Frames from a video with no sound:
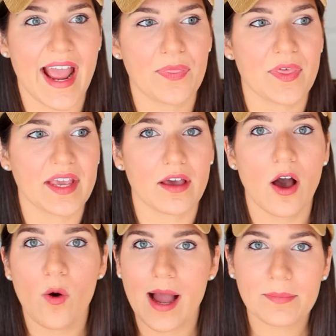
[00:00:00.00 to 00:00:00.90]
and think,
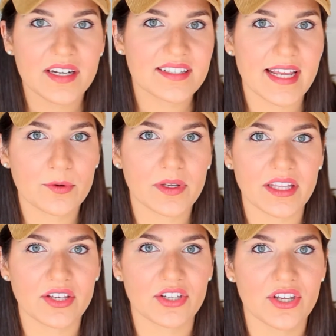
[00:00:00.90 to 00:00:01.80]
oh, I'm gonna take
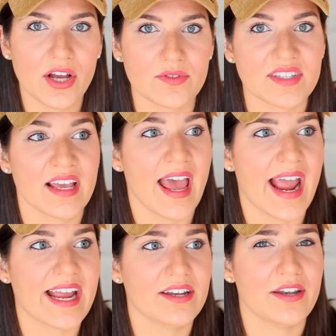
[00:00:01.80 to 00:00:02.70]
really good notes
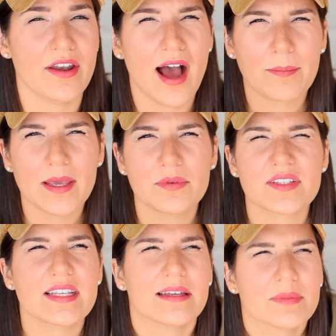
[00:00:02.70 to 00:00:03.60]
and not be able to
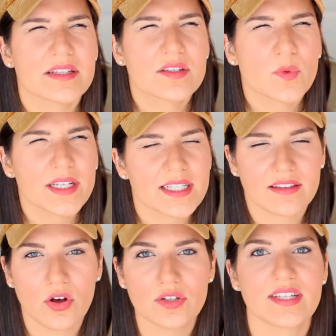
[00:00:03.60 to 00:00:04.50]
see and be squinting
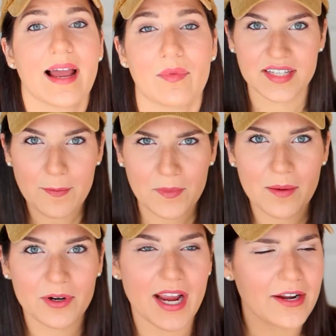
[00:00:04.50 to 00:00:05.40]
the whole time. Tip
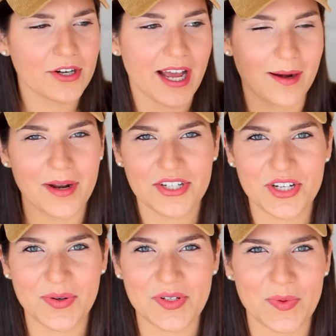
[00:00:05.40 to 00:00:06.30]
number 8 or 9, I'm not
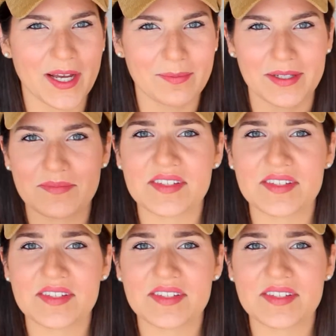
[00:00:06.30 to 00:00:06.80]
sure which one, but